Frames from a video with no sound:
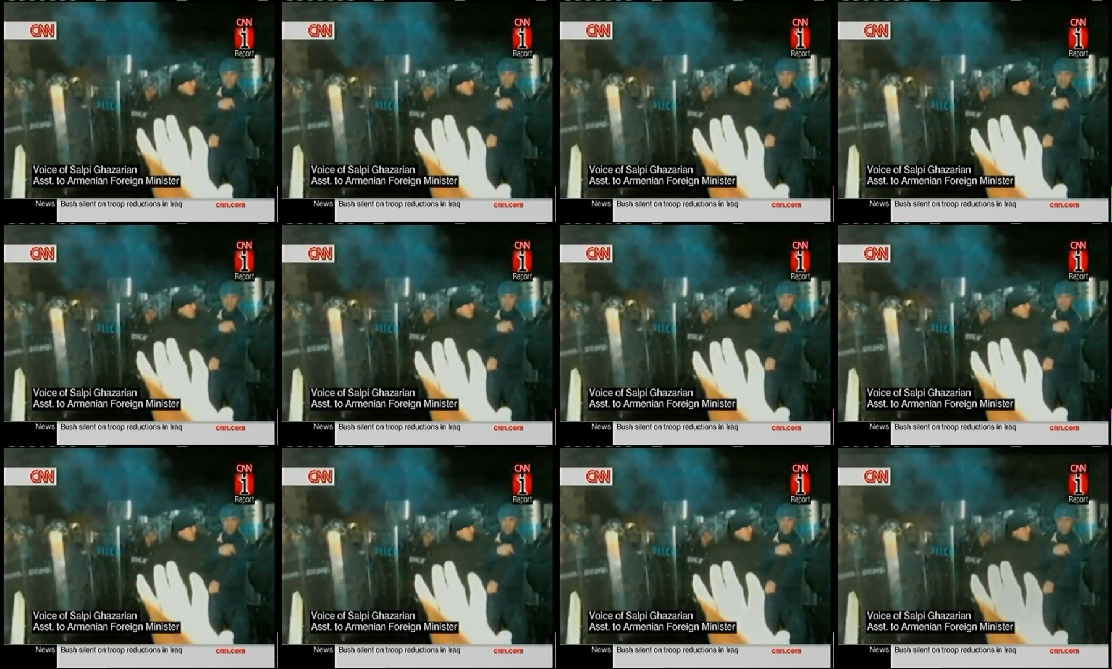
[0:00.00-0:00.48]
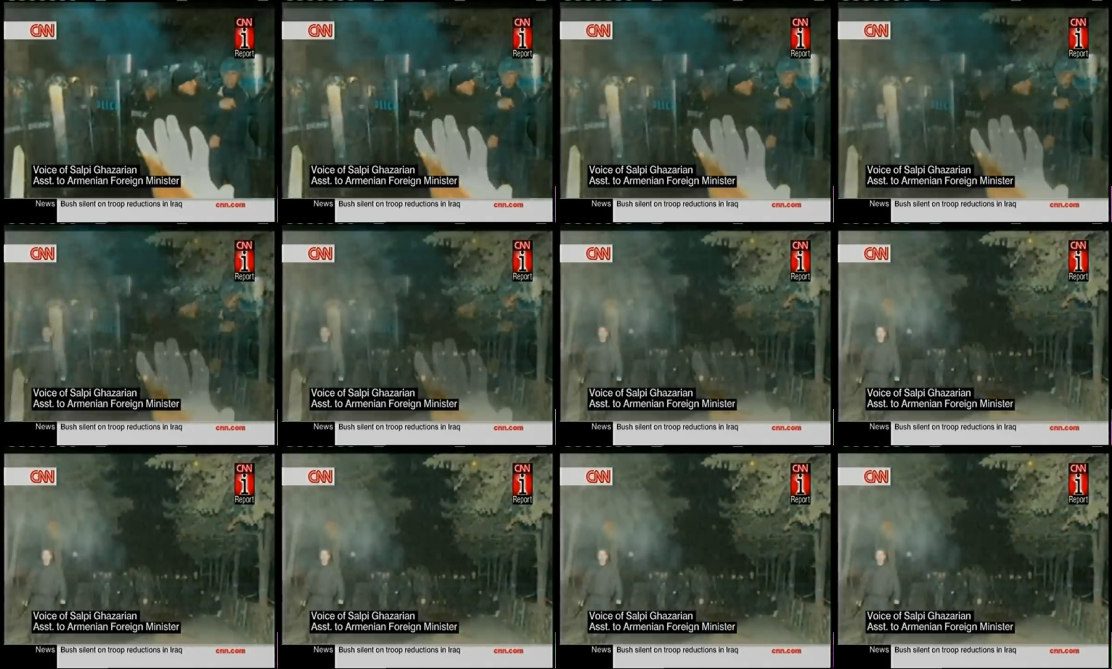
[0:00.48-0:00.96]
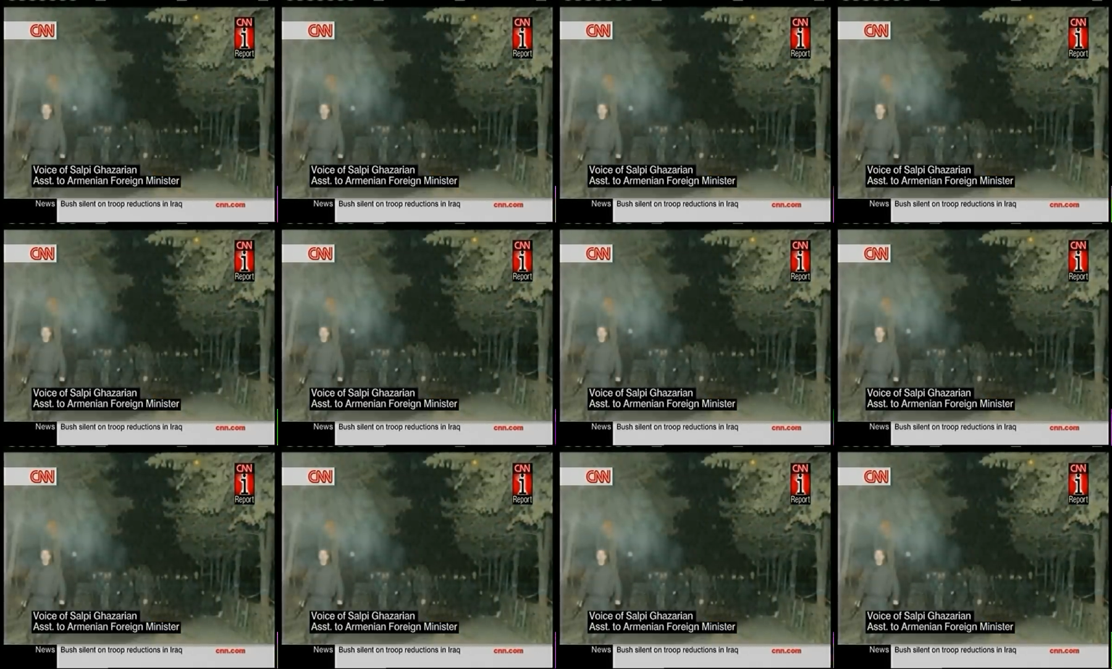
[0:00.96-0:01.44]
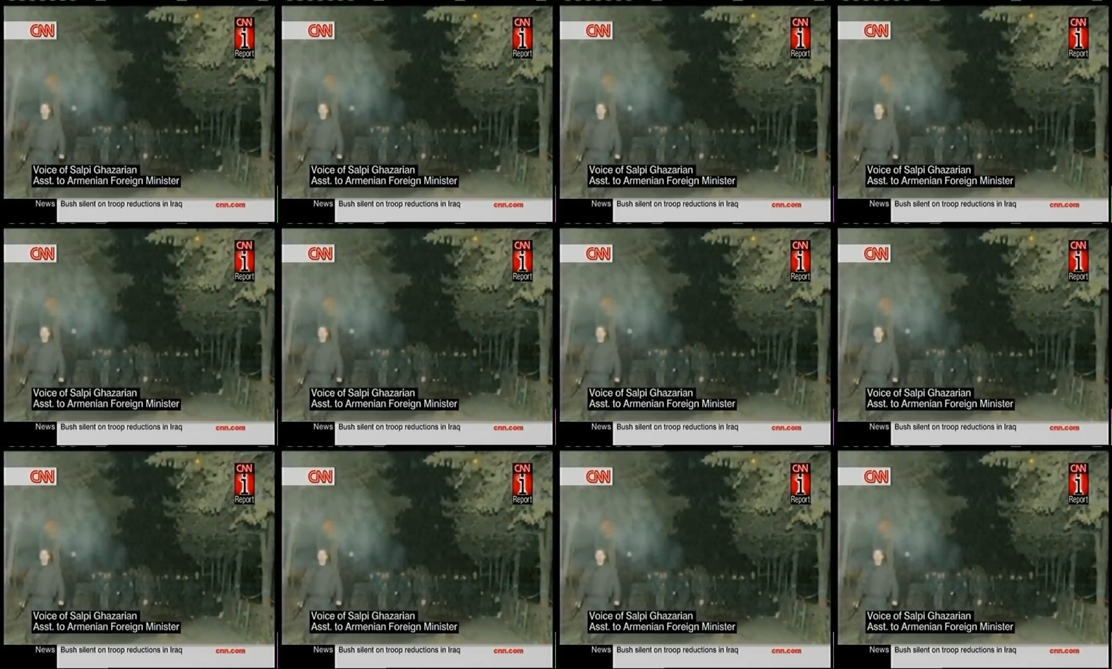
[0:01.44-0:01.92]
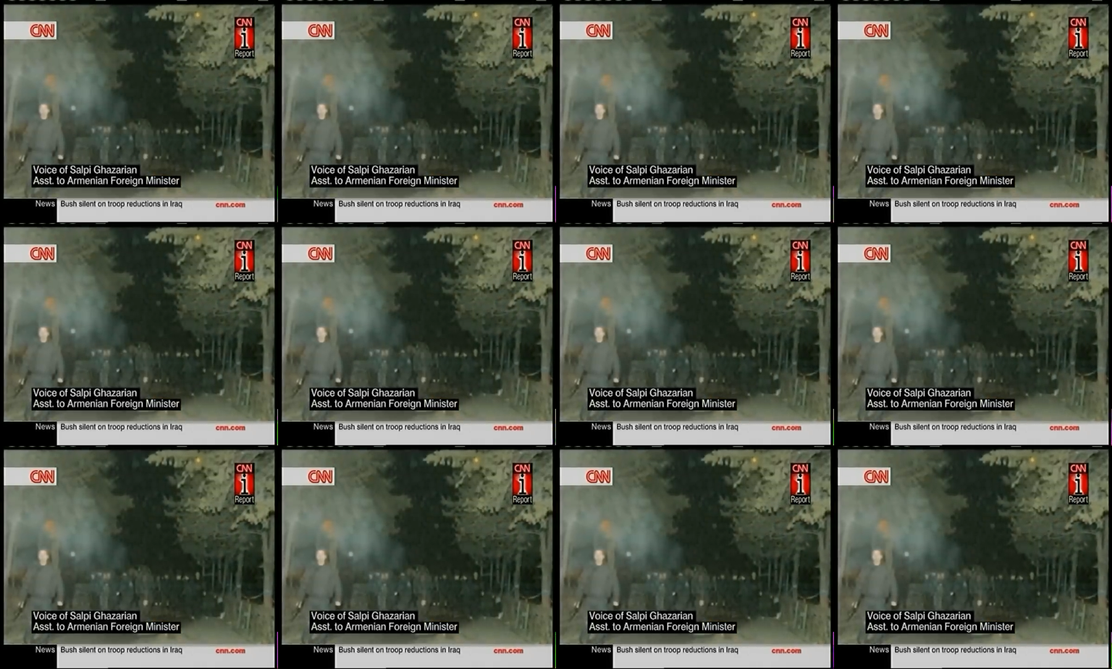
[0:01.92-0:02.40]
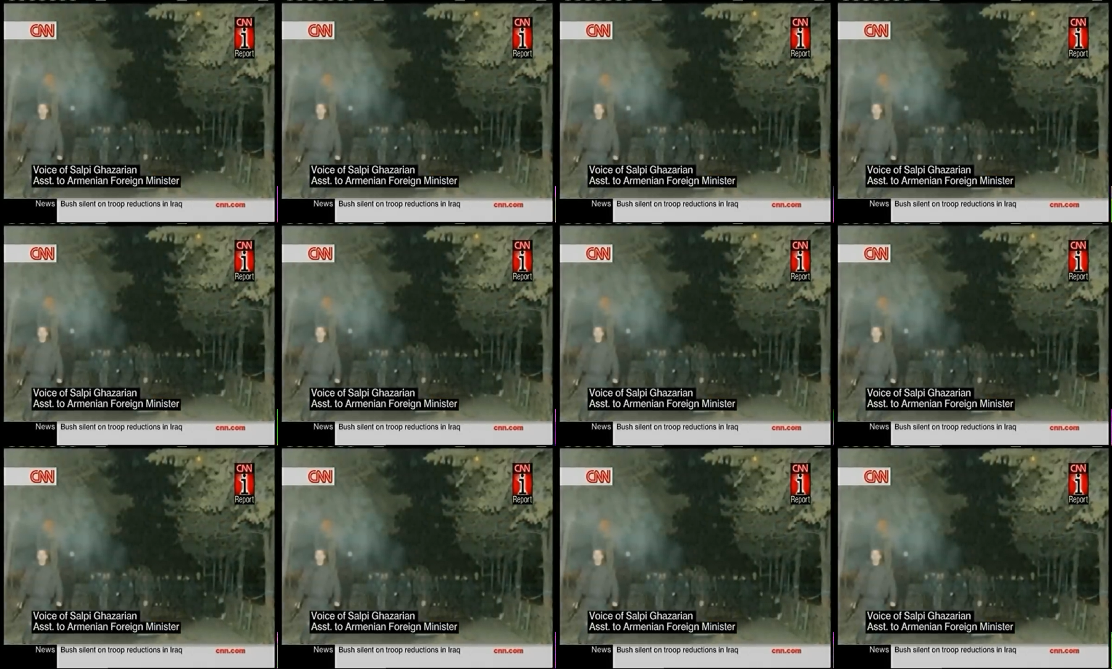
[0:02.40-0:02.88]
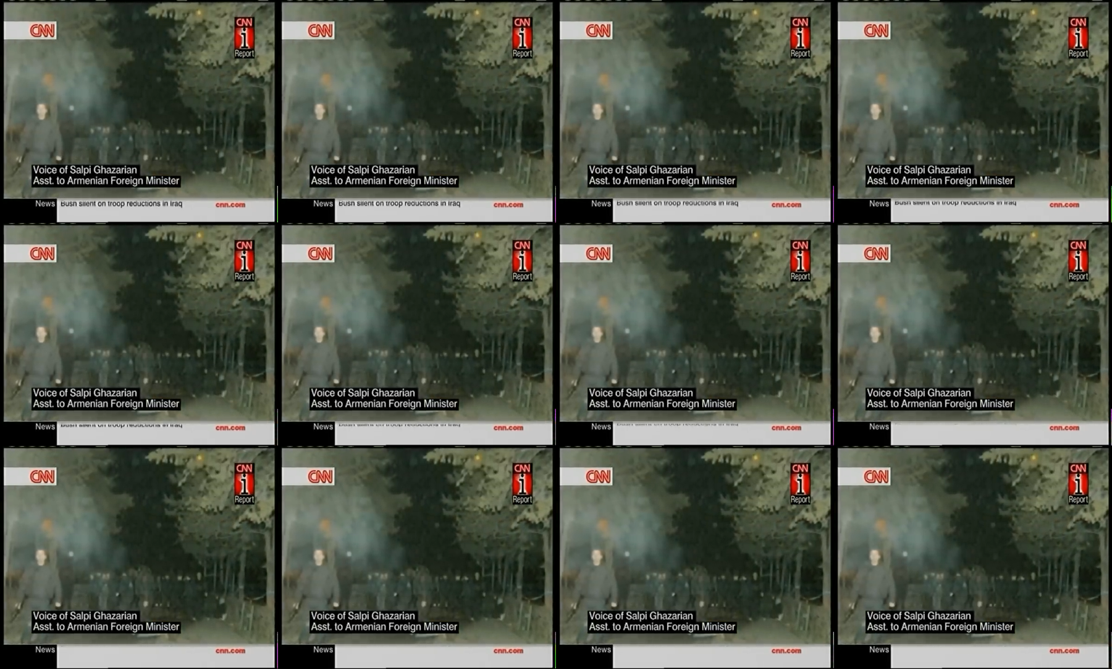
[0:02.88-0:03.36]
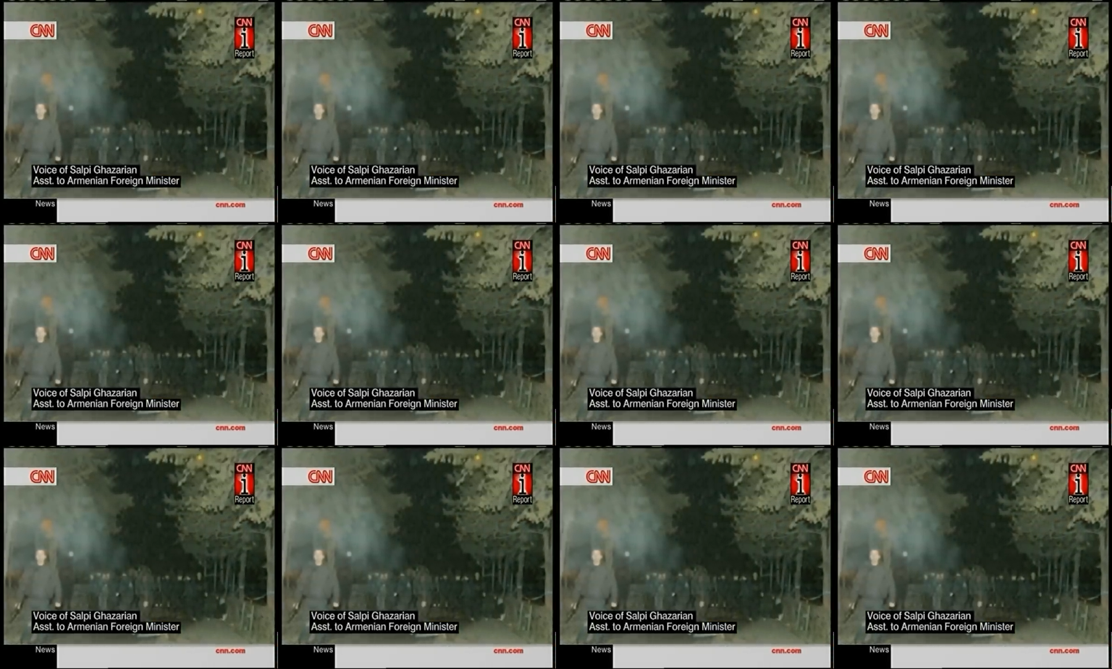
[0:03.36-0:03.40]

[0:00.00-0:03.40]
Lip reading: [unreadable: no face in view]